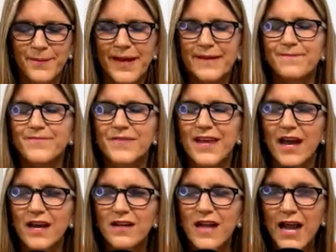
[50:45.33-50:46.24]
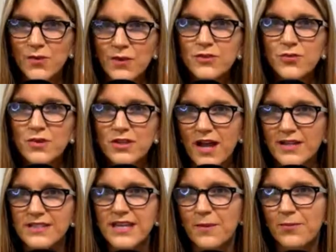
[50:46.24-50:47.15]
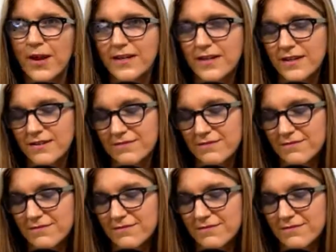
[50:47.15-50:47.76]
But I went through a lot to get pregnant.